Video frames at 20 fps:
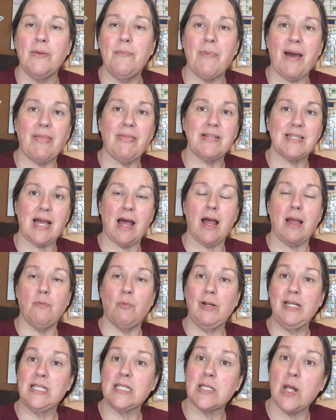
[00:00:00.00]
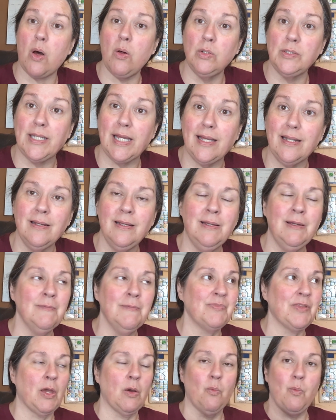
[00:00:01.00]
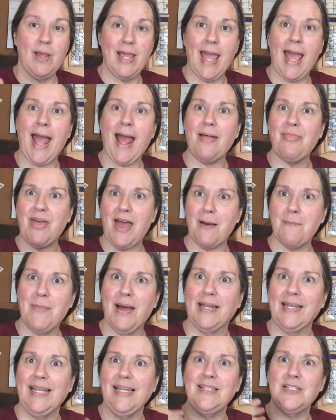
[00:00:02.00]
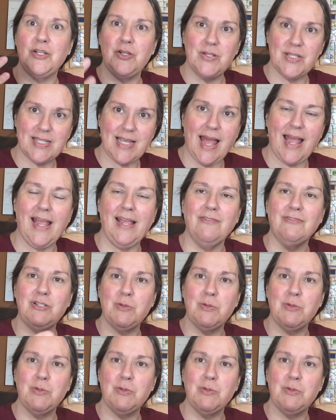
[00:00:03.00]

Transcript: And by the time we sold it, we had that money to save